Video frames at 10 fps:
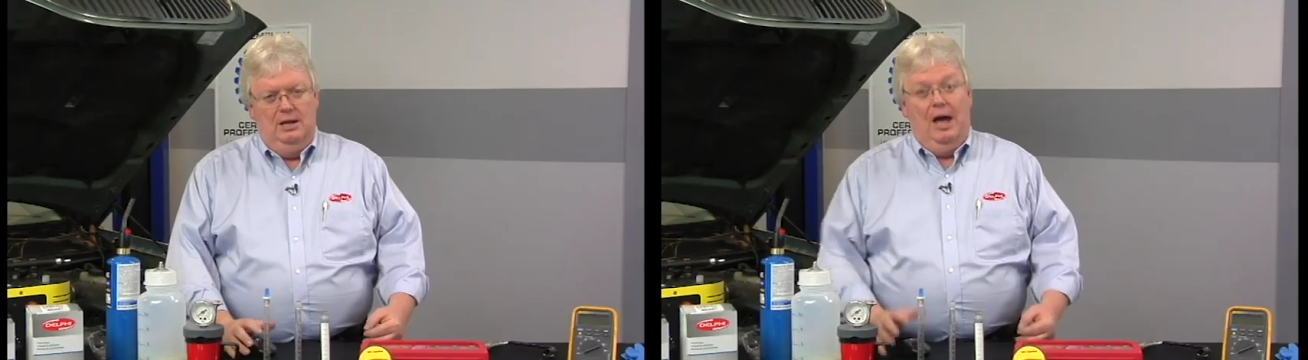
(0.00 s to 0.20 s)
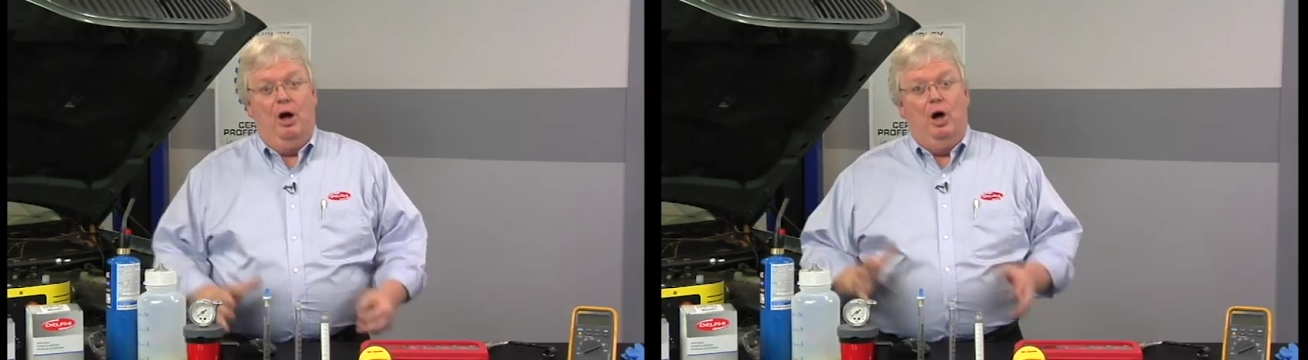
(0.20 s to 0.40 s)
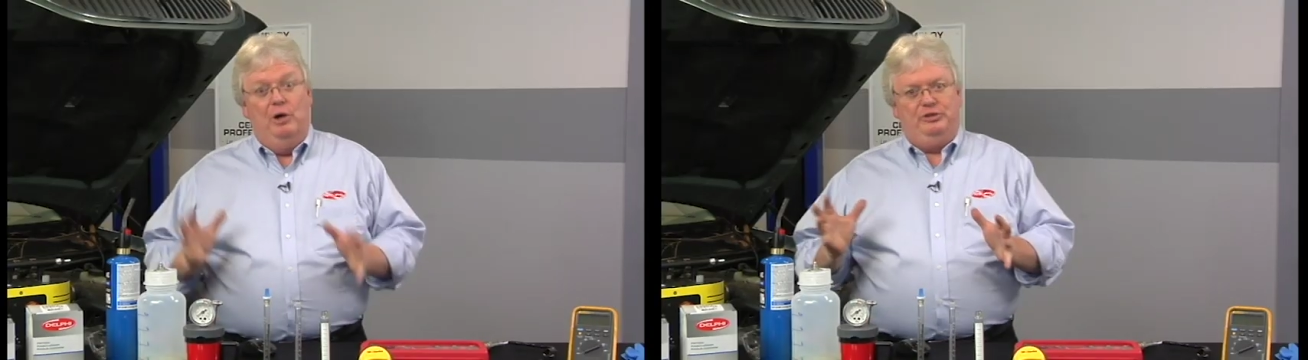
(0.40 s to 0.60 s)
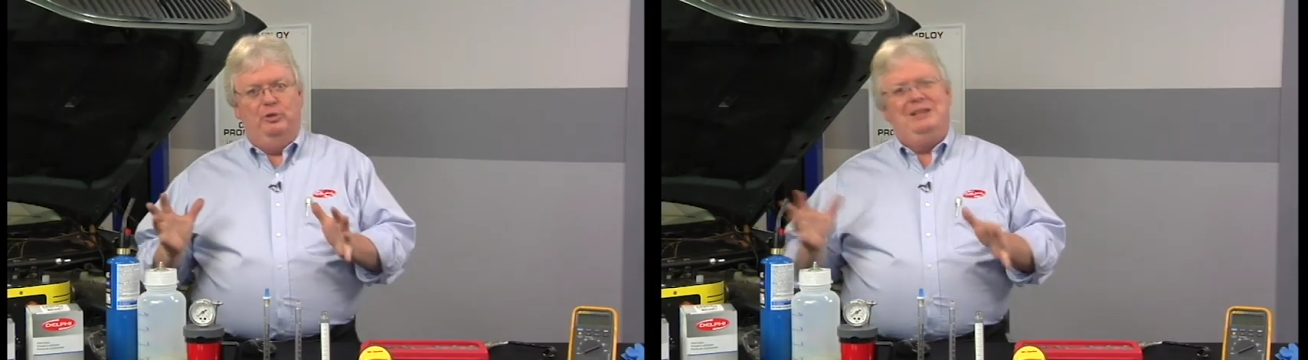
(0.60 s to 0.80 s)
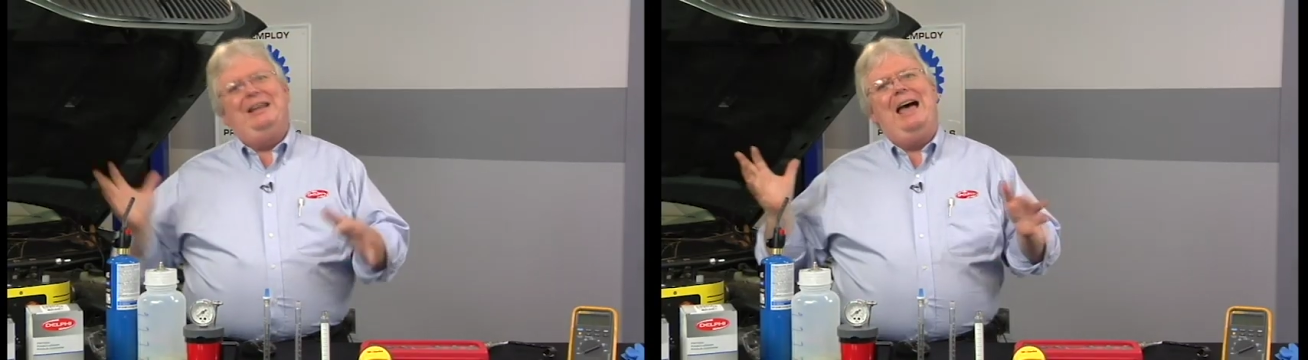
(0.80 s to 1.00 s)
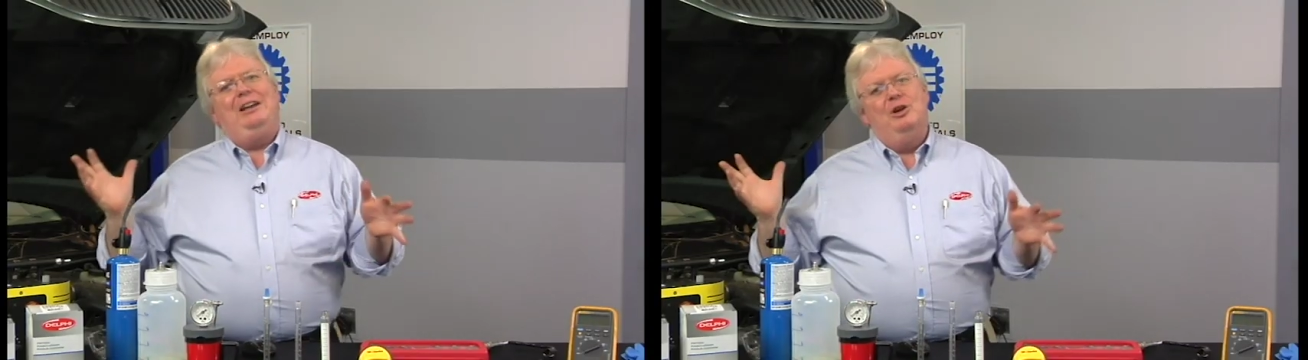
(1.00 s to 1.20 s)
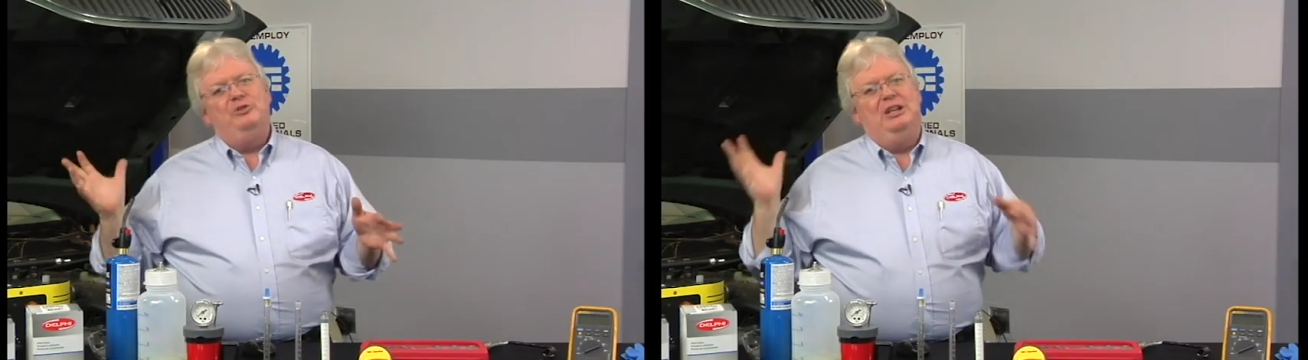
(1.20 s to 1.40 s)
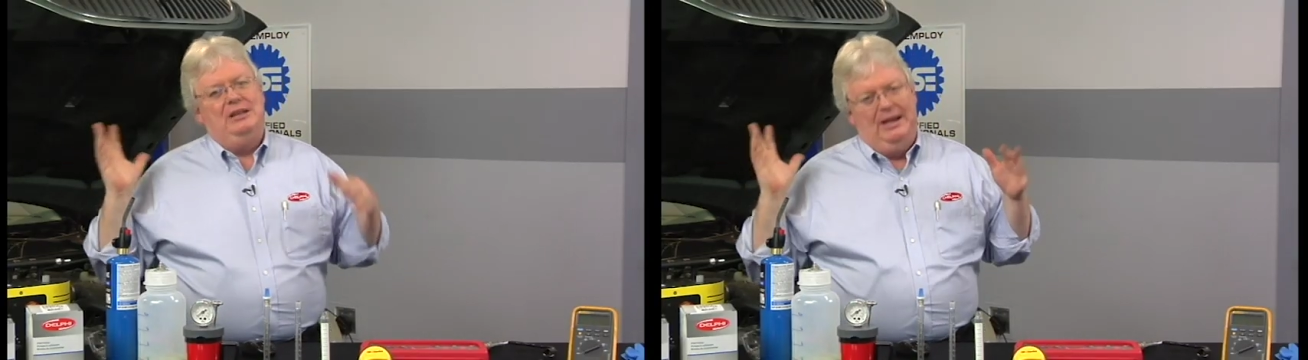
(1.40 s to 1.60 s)
Now, also in
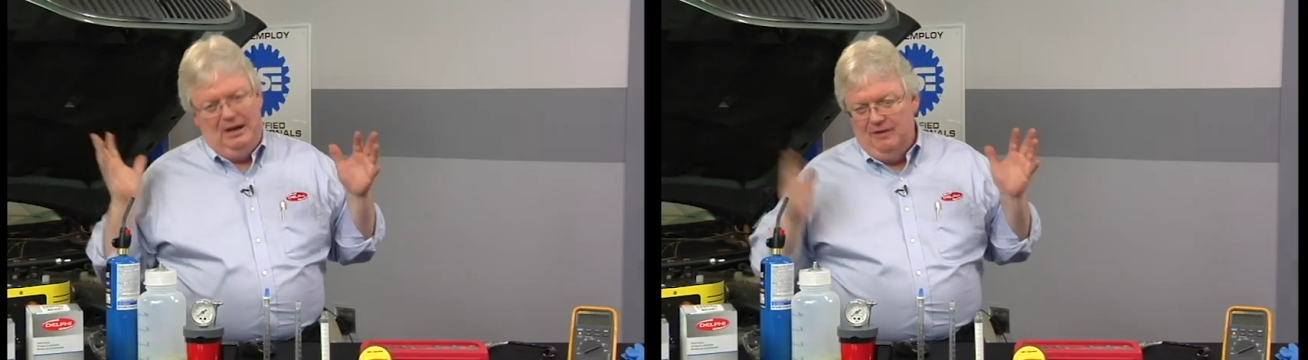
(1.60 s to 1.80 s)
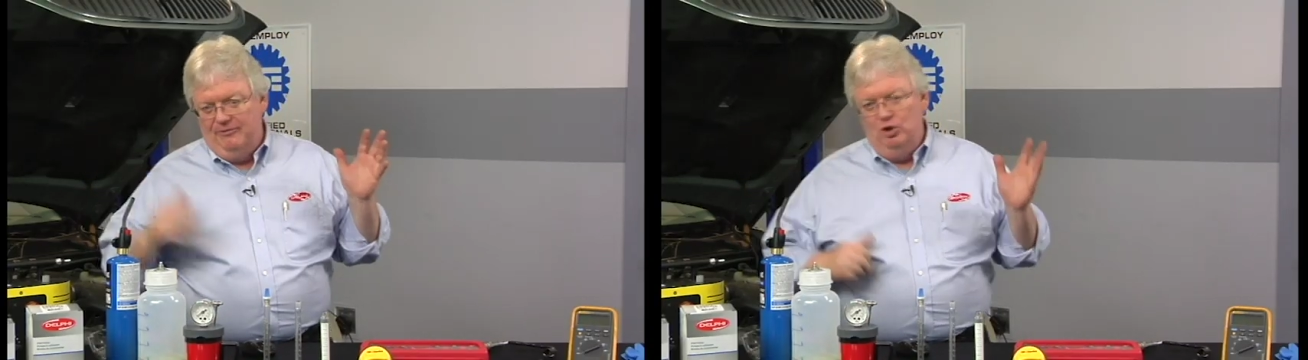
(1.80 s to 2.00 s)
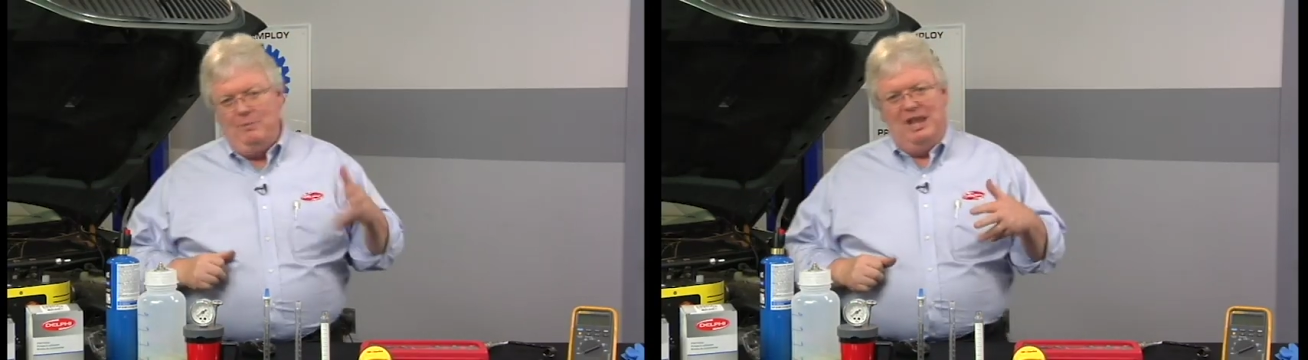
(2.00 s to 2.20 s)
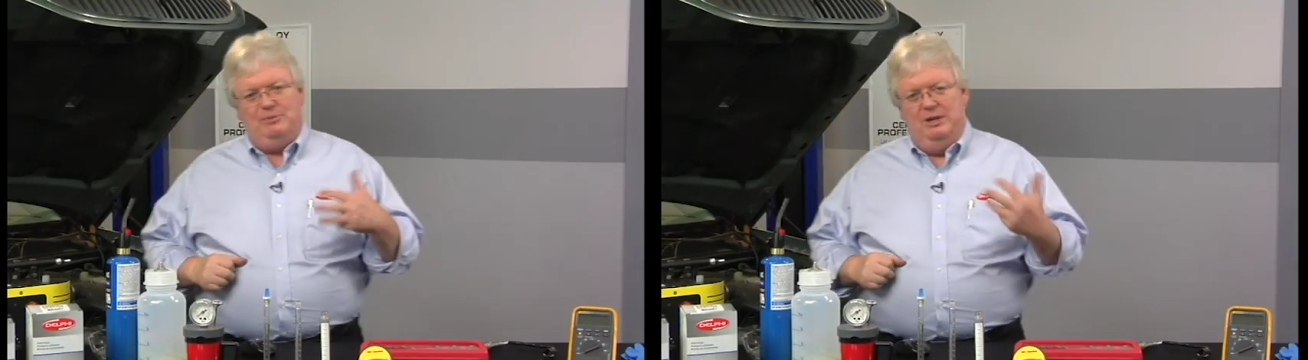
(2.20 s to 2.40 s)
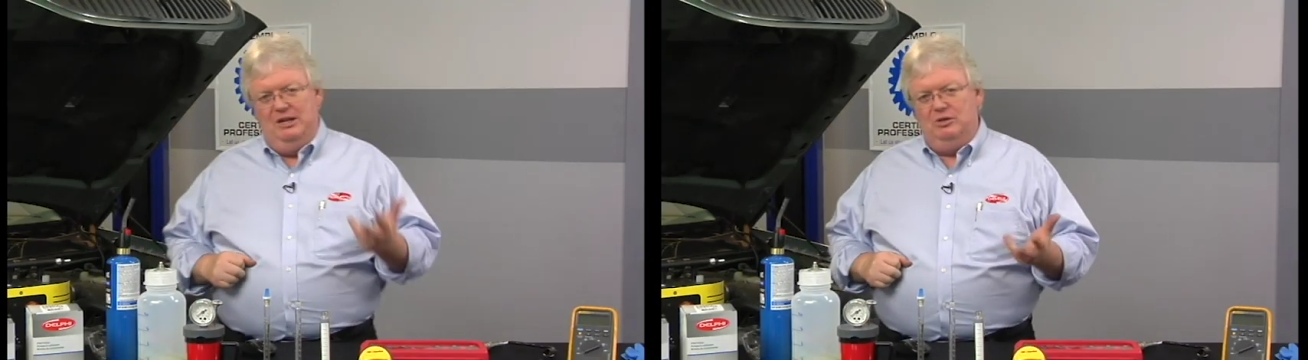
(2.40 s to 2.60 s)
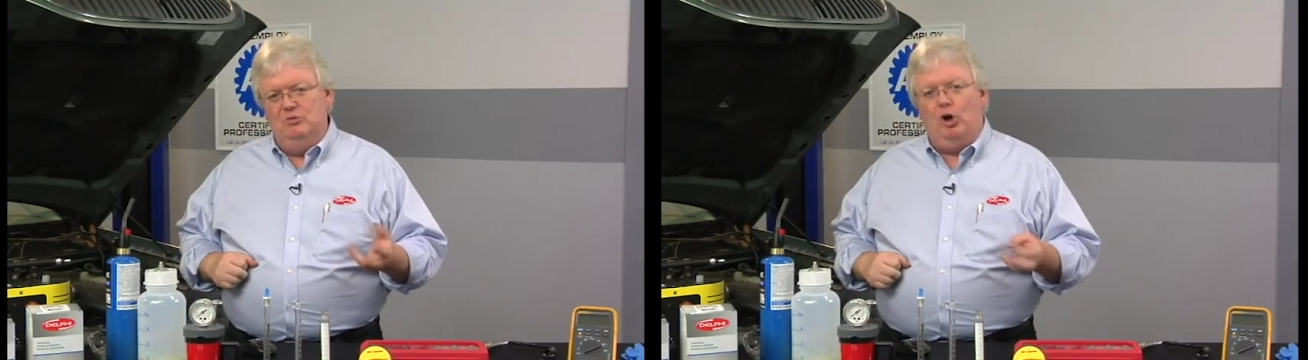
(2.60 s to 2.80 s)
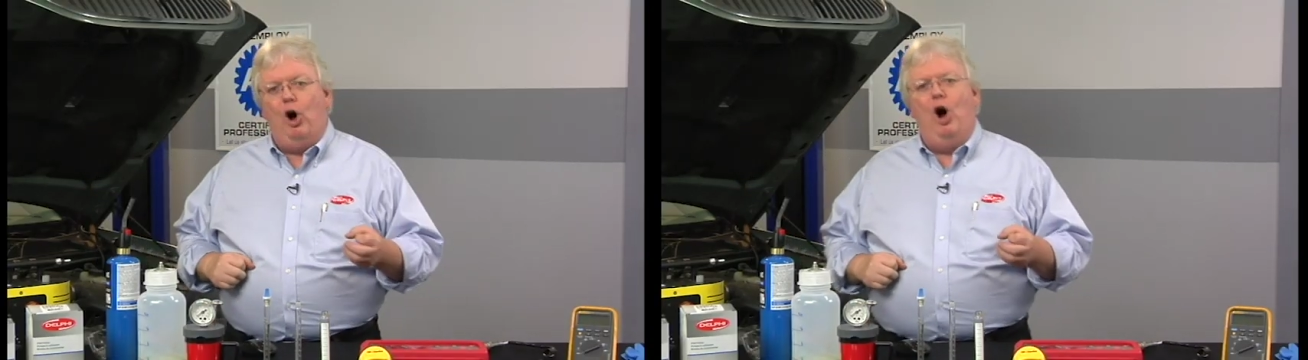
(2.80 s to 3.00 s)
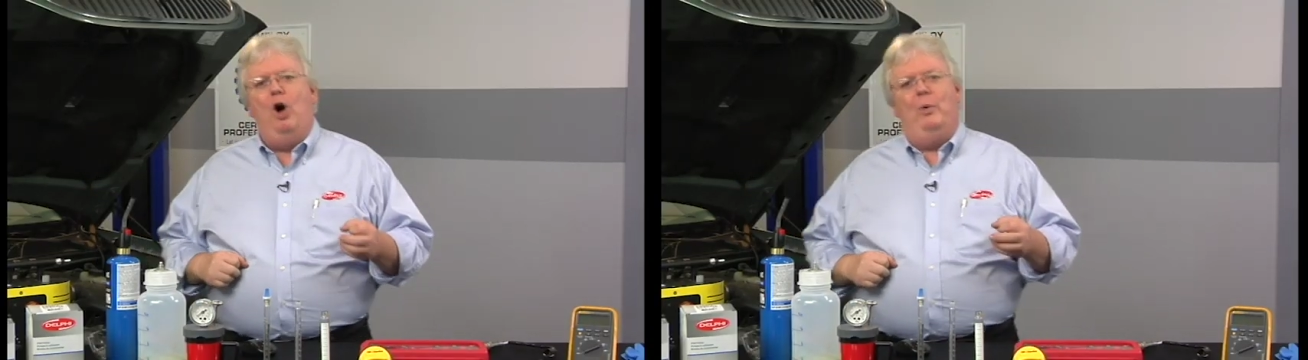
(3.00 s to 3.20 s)
diagnosing air fuel management issues,
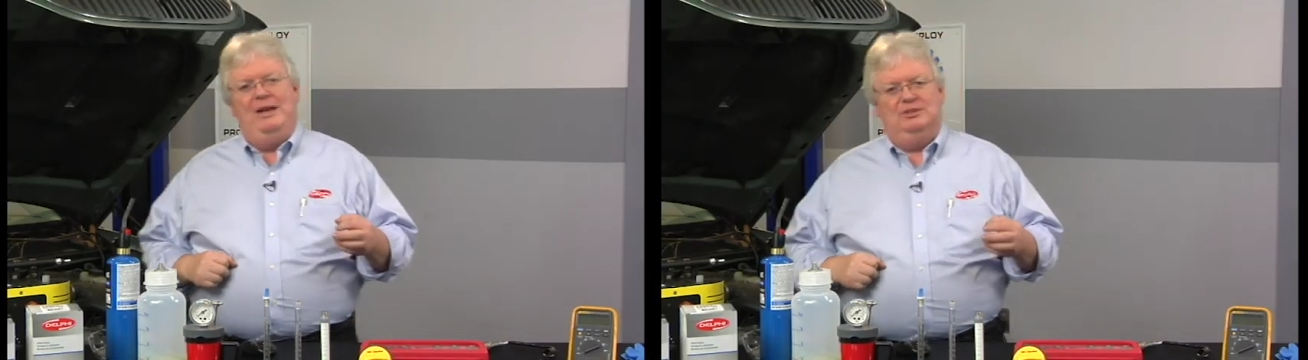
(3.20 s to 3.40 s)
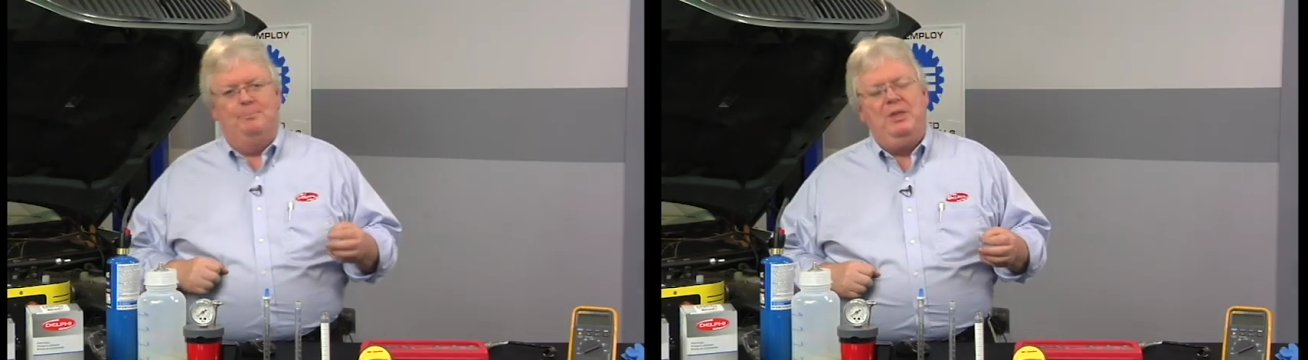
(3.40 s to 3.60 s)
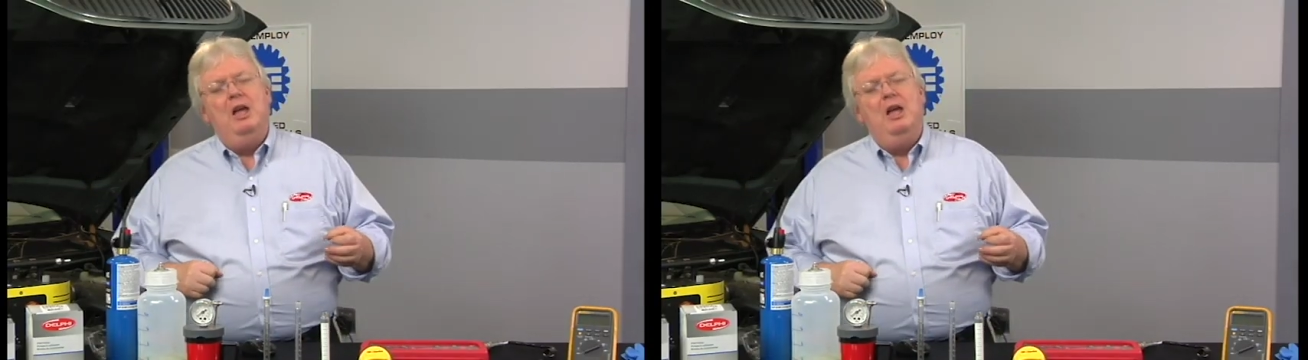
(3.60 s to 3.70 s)
always